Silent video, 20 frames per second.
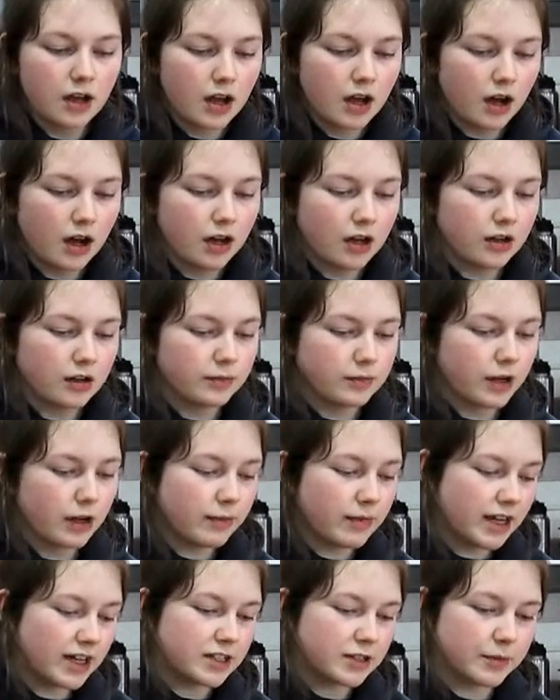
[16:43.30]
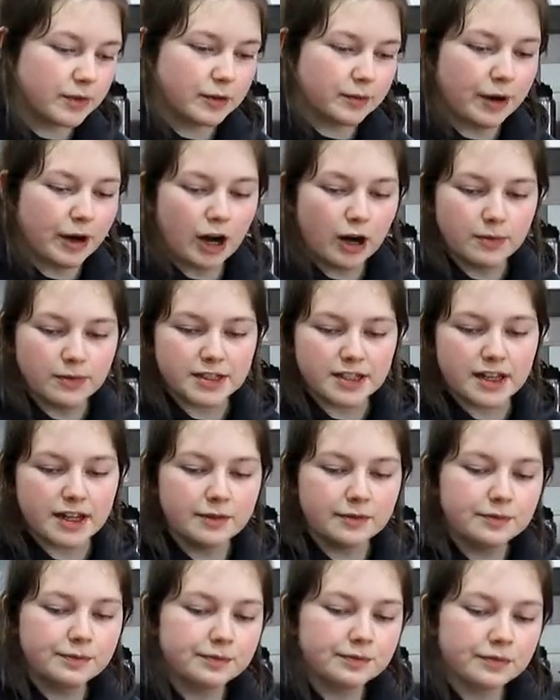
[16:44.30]
I might add a bit of
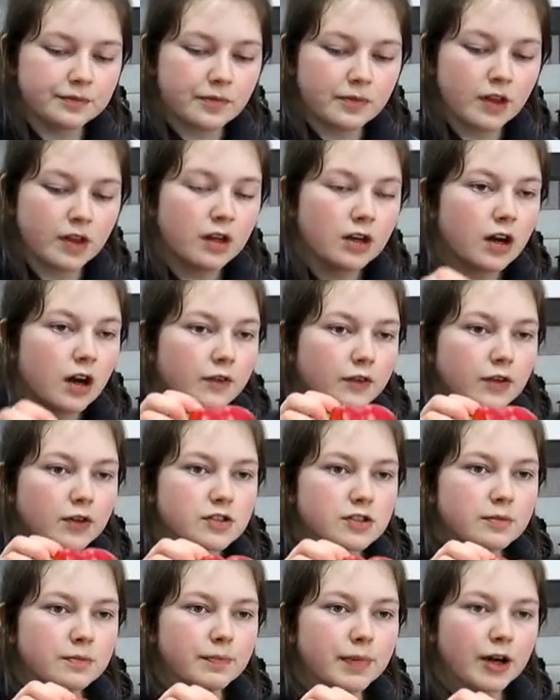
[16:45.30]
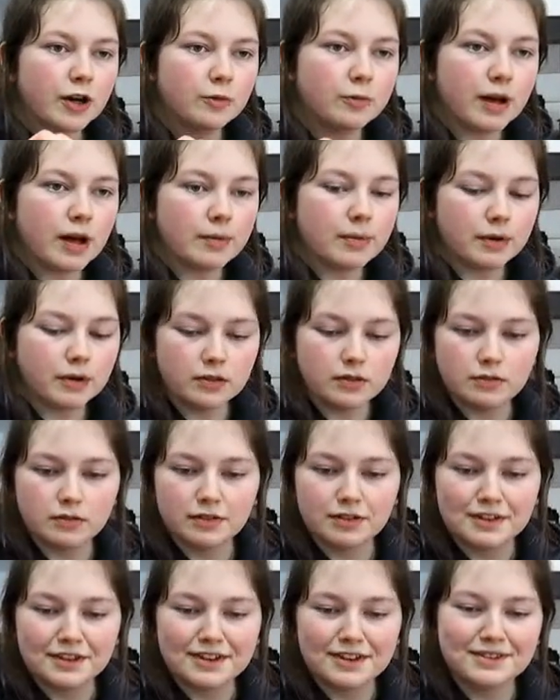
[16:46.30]
parmesan. I've got some bell pepper.
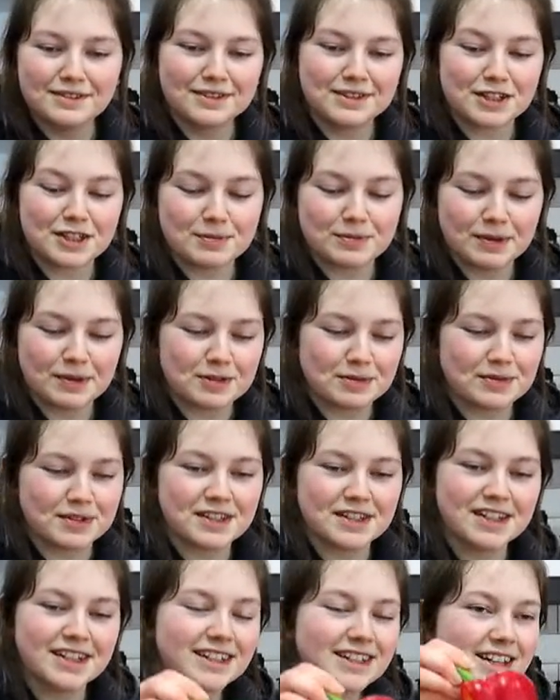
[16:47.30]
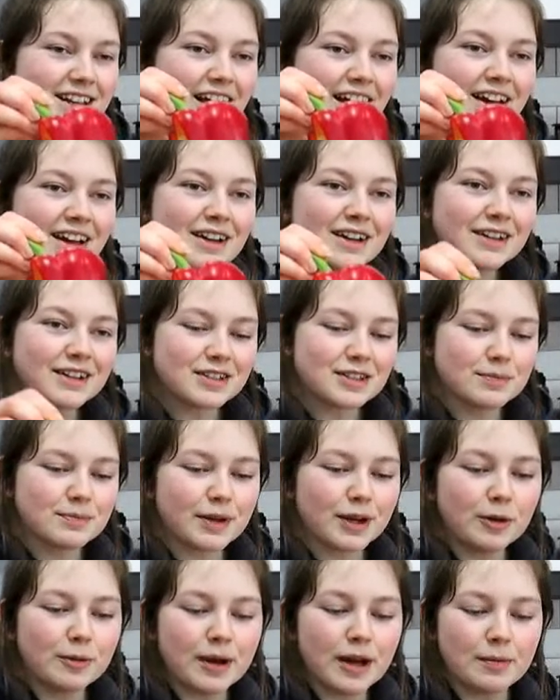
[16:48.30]
I'll just spill some seeds. I've got some
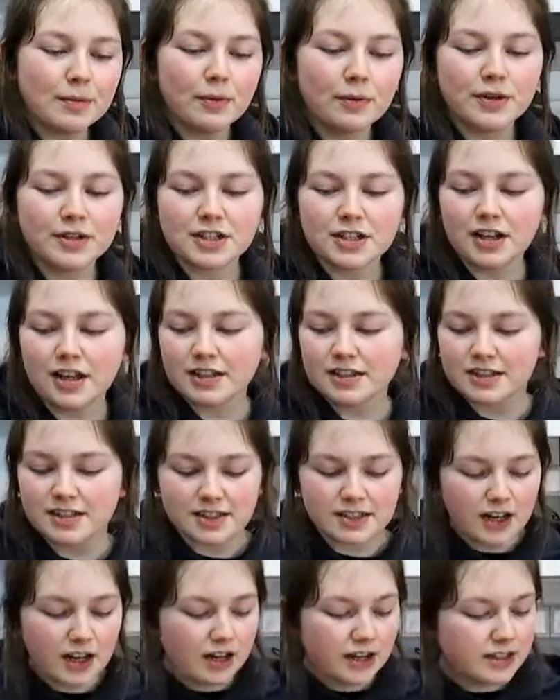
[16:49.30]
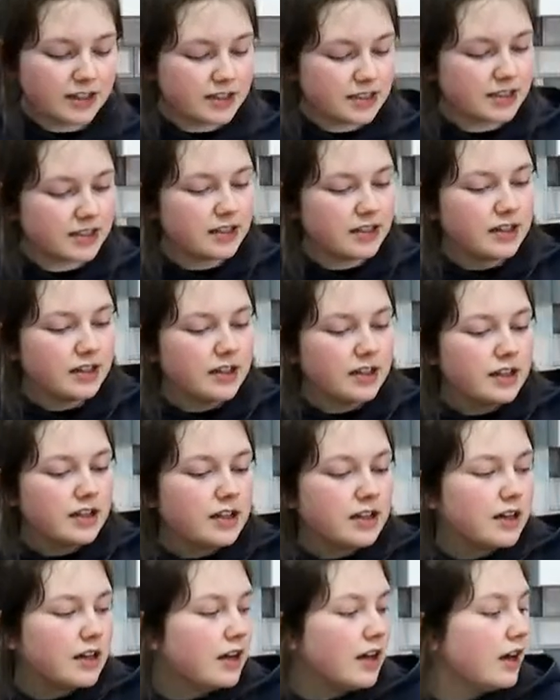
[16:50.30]
bell pepper, which I like to slice,
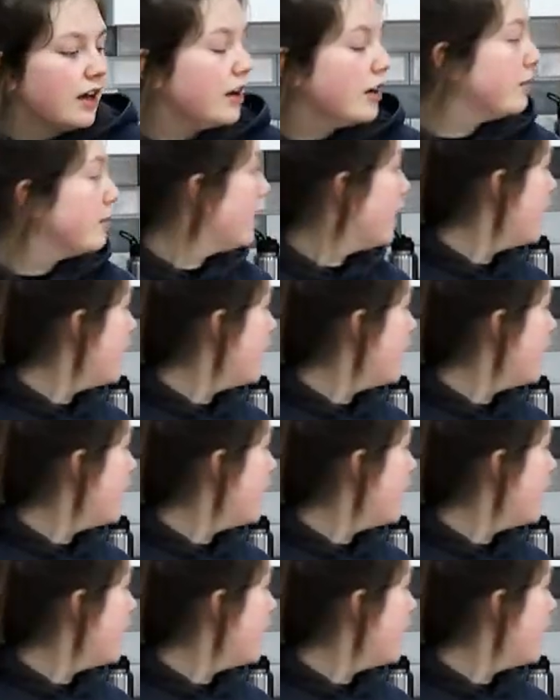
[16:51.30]
and